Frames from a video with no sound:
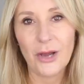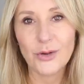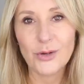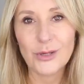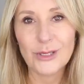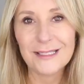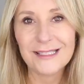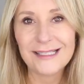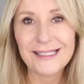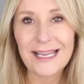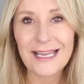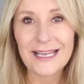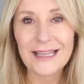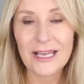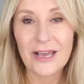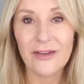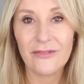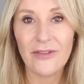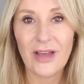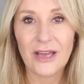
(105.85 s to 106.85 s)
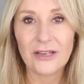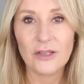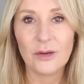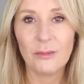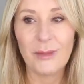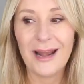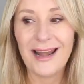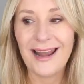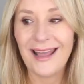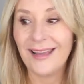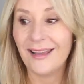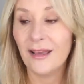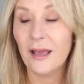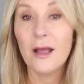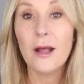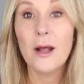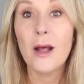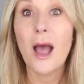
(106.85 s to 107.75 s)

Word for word: You can see the effect on my leg.